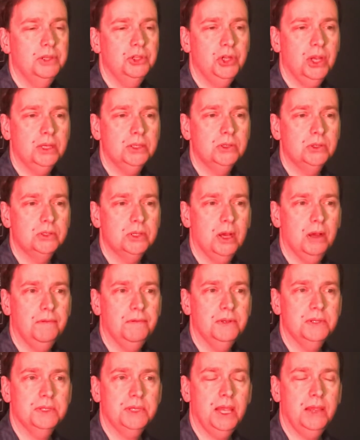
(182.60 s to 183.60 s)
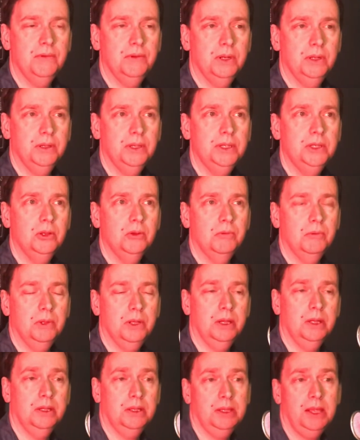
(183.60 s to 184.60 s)
the chancellor's office gave an illegal
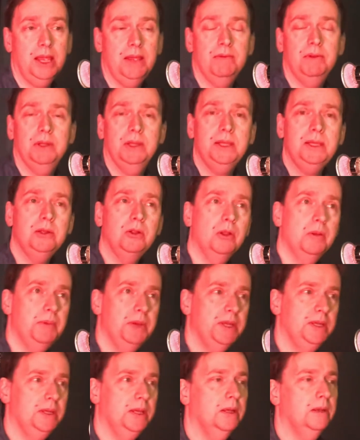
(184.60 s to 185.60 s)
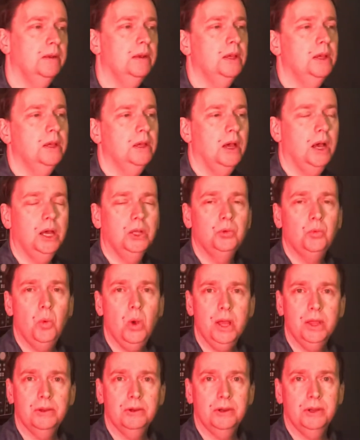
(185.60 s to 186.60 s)
uh, gave a legal opinion on
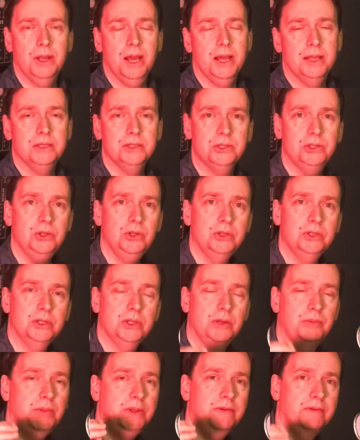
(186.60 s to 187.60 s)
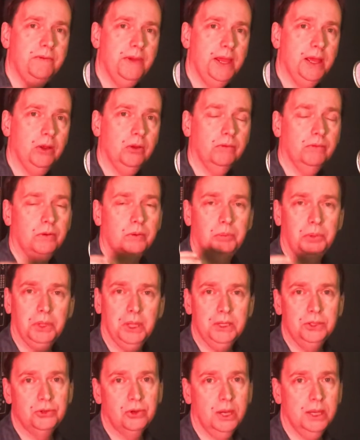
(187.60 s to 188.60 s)
whether or not students could be failed for
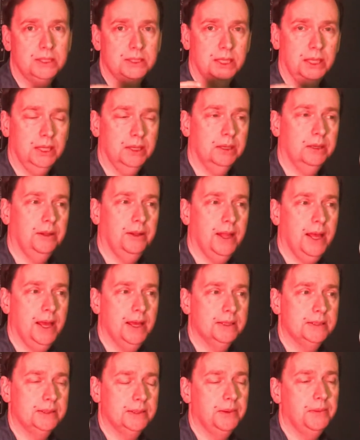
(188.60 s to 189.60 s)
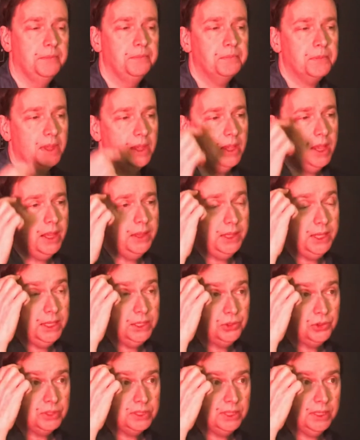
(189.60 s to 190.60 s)
plagiarizing in a class. And the
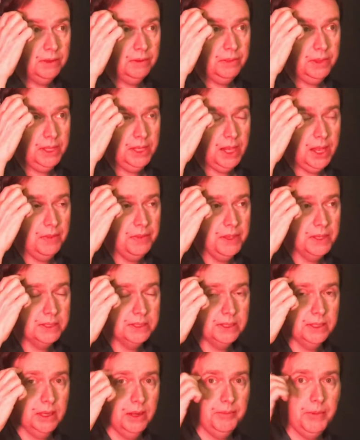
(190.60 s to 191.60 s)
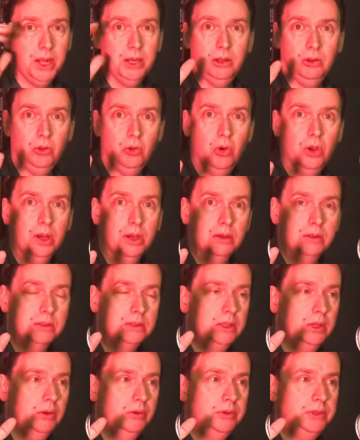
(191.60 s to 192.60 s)
interesting thing on this, and I'm not a lawyer,
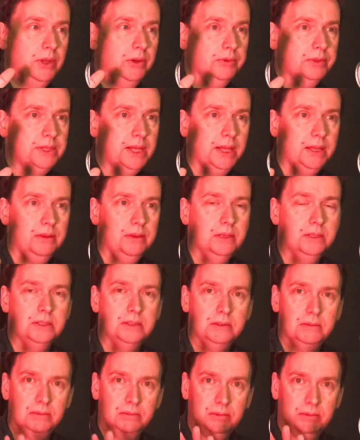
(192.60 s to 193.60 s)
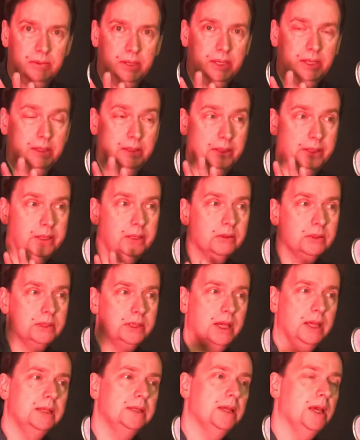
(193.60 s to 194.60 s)
so don't take this in a legal
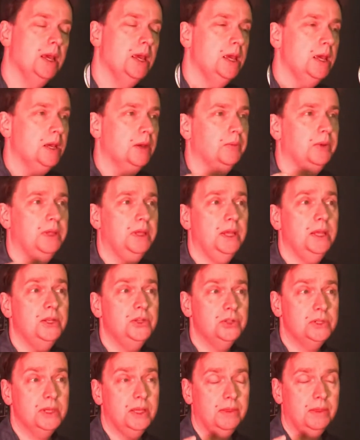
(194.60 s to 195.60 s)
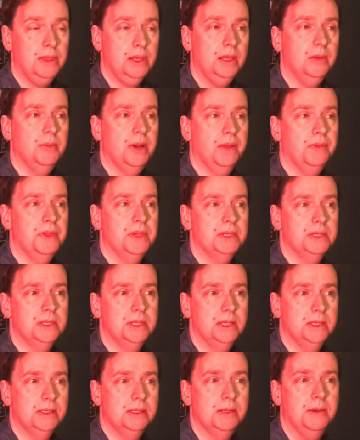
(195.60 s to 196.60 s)
sense, but the interesting thing about this
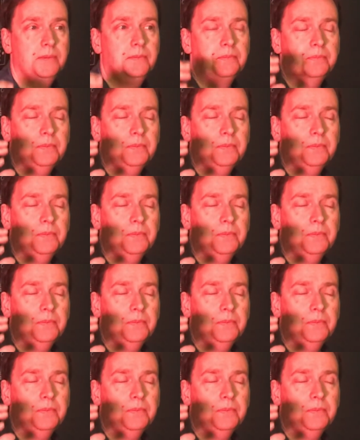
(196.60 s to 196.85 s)
is